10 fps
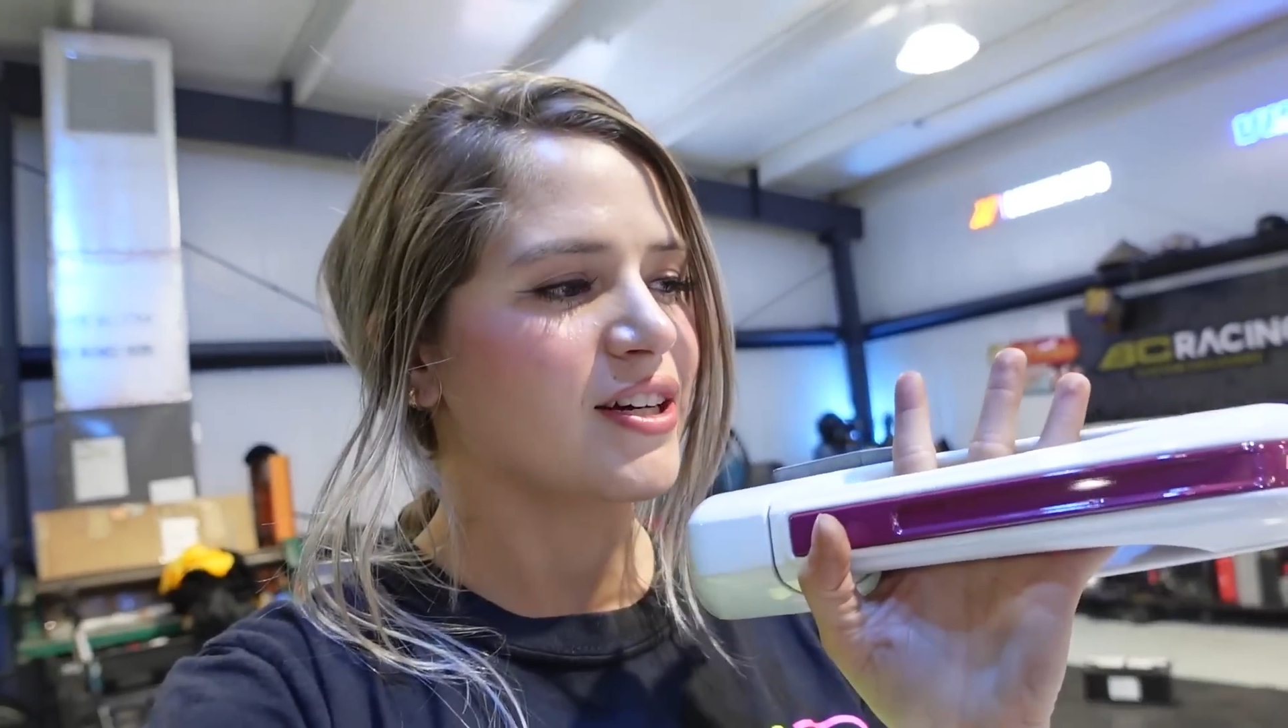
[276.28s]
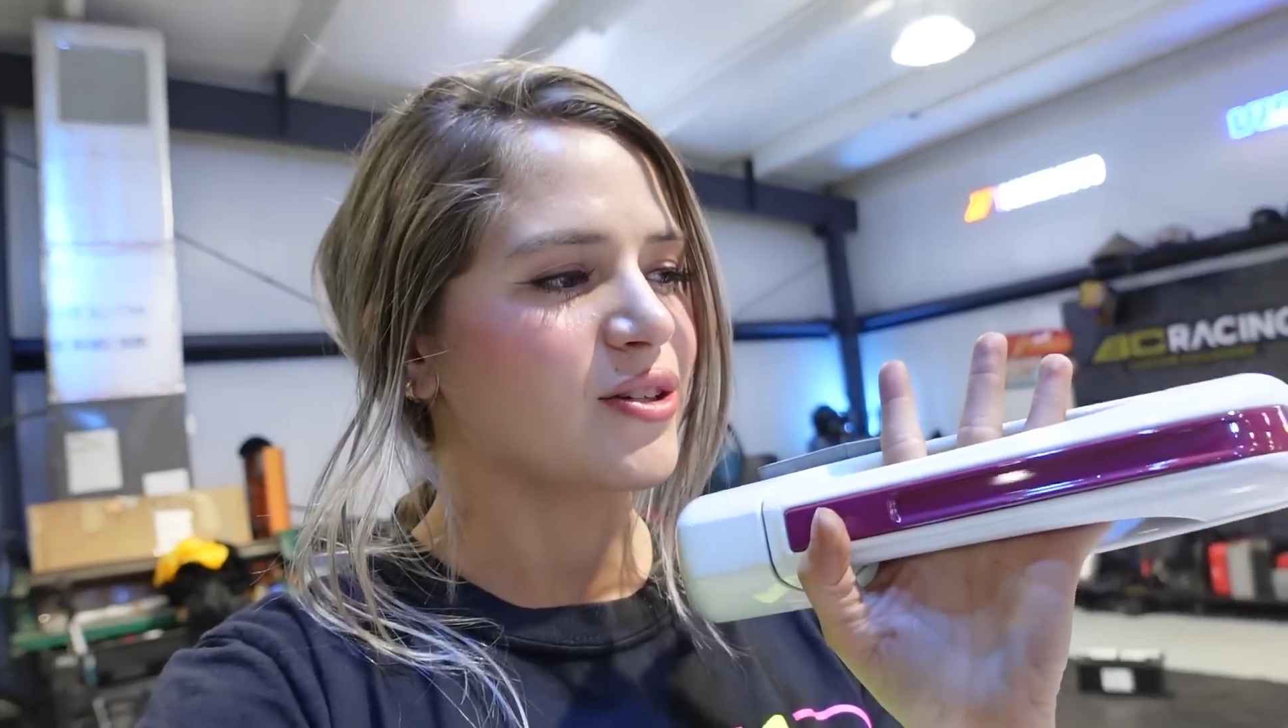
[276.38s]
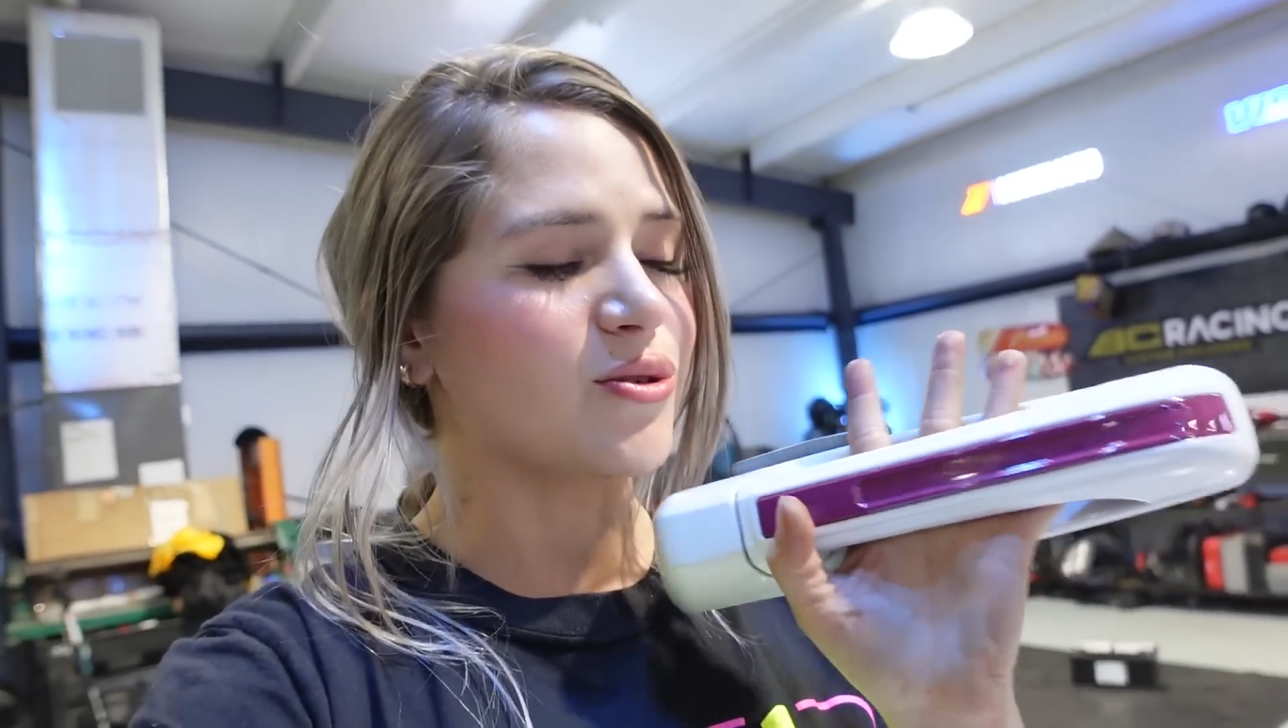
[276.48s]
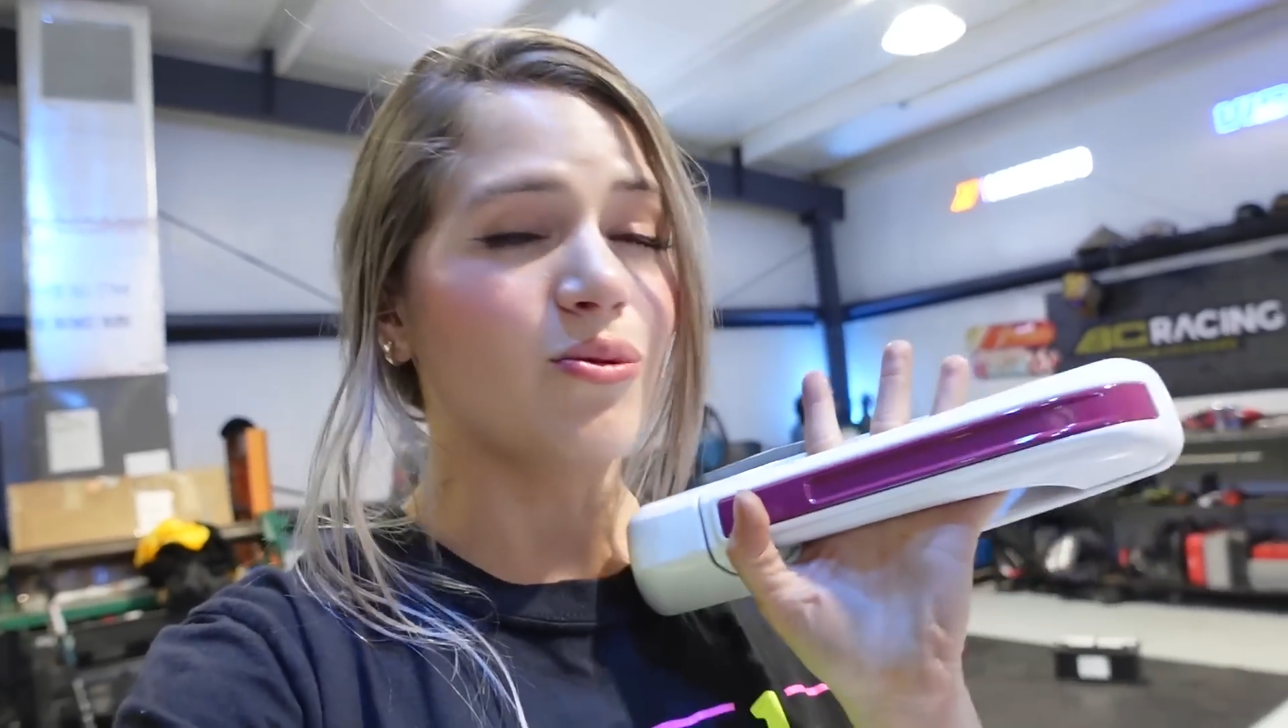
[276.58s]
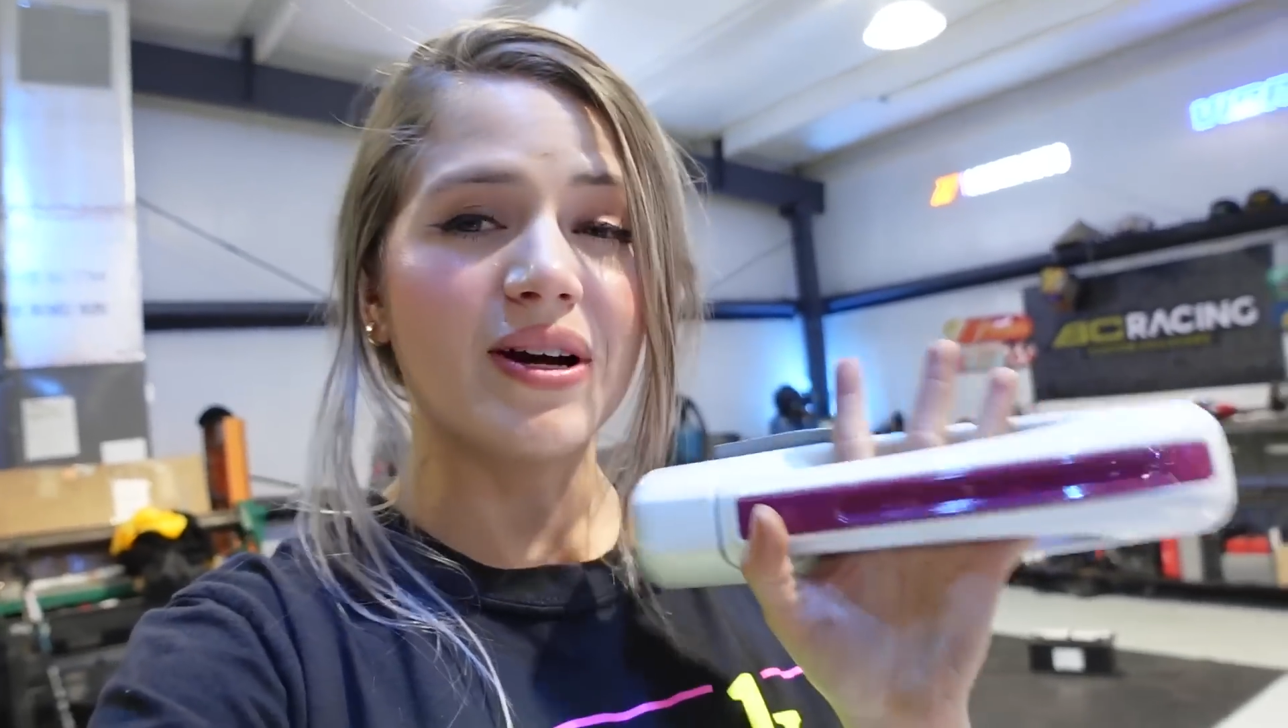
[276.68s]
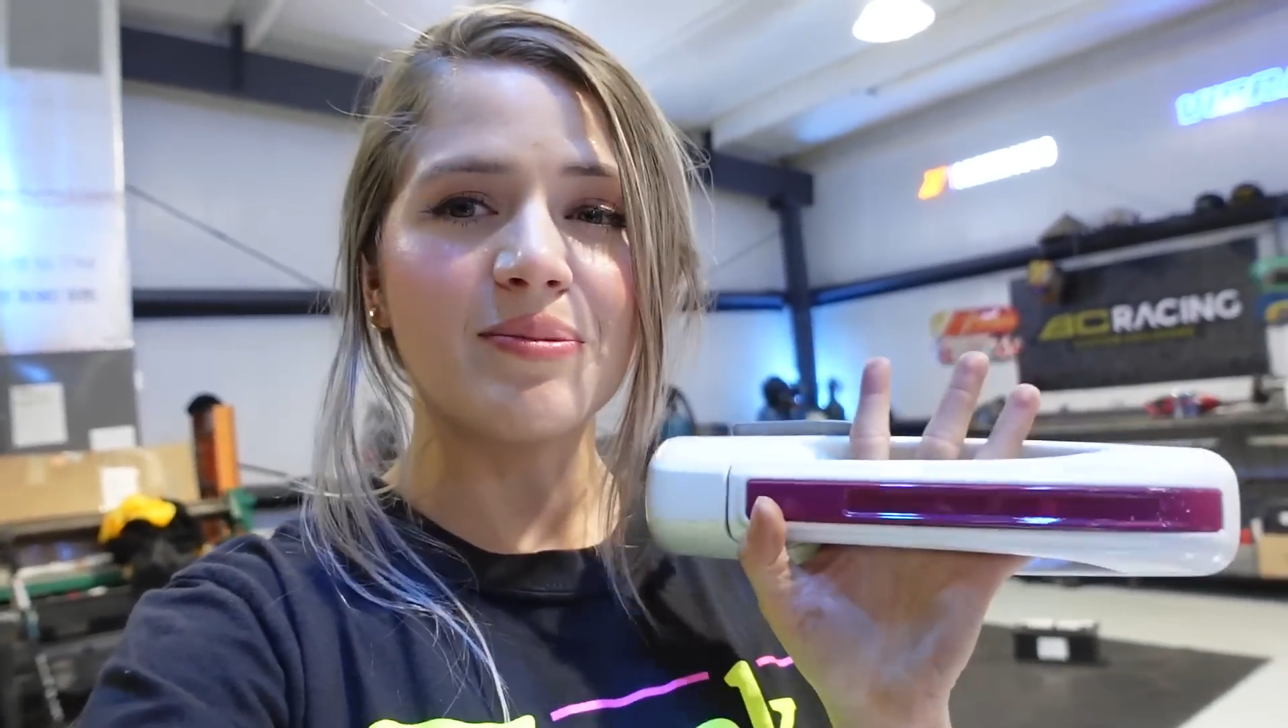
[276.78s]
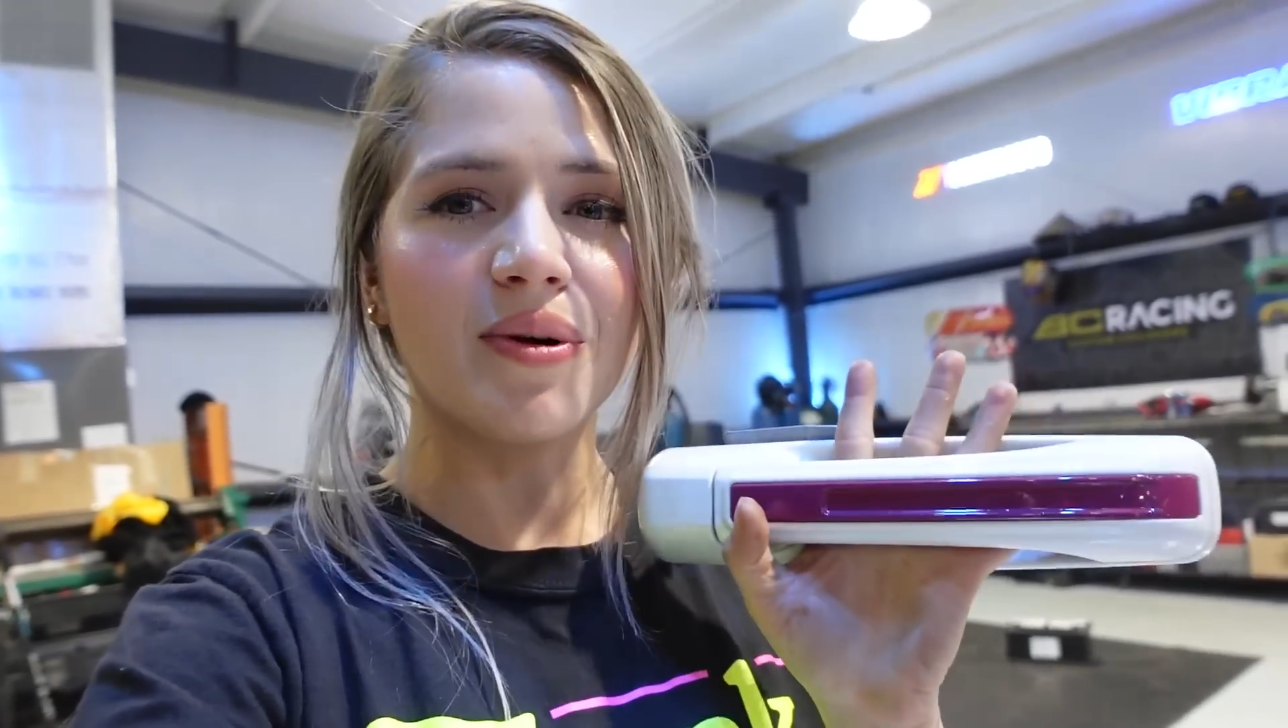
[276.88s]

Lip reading: the white